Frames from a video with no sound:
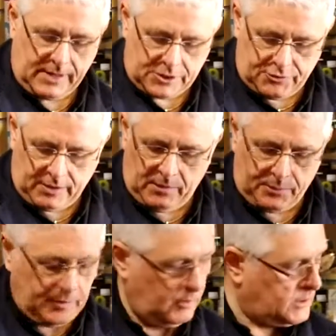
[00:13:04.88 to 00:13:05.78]
that stringing
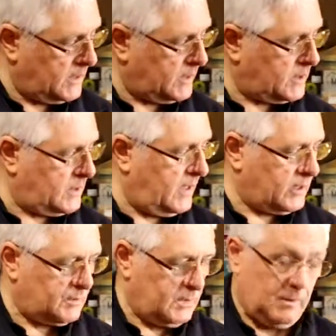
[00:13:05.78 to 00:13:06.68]
process
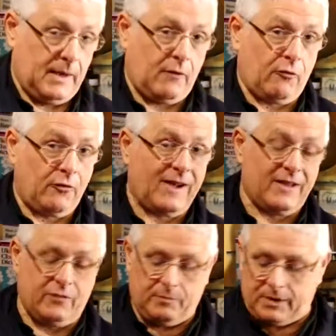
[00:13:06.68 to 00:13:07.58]
takes me about
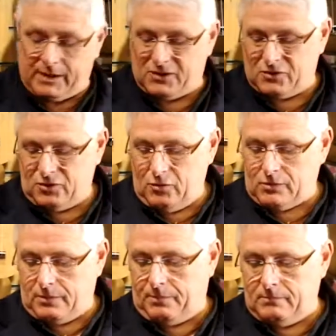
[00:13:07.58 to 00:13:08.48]
5 minutes.
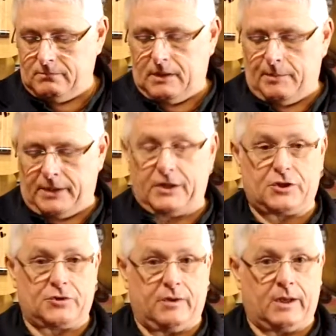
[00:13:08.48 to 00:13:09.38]
Usually a minute a
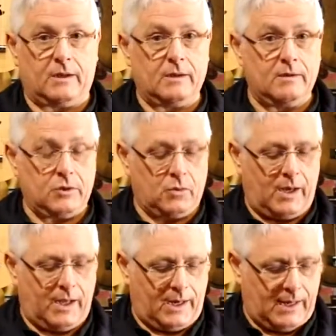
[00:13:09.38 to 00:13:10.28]
string is what
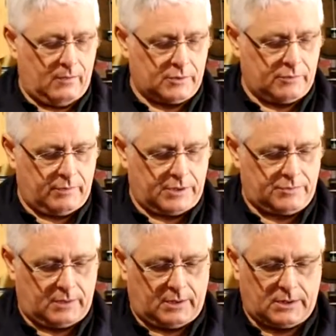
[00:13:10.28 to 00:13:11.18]
I allow to
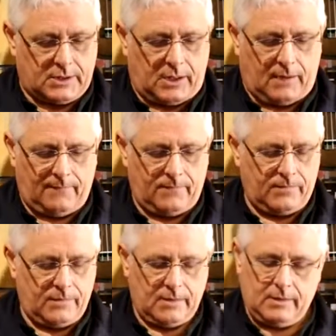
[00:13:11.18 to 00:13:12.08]
restring a guitar.
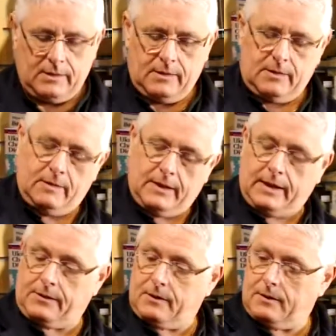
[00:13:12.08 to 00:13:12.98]
And